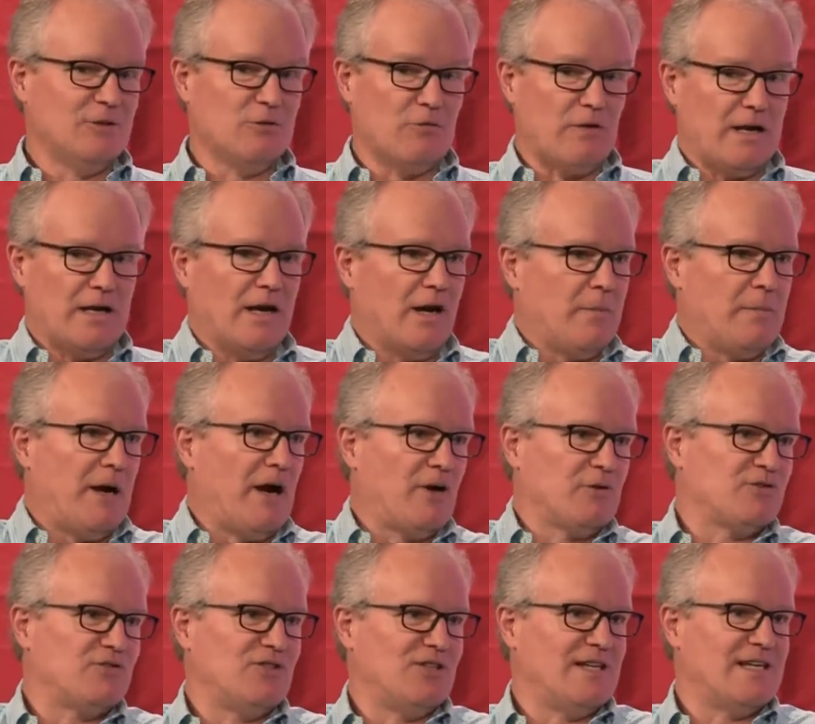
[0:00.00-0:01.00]
right now I'm
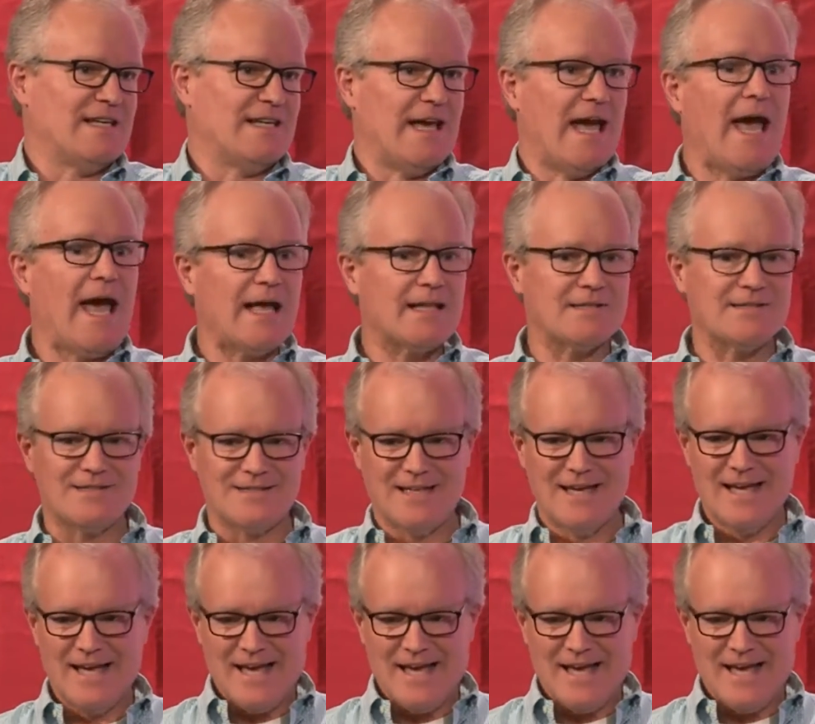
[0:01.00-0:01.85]
house sitting cats,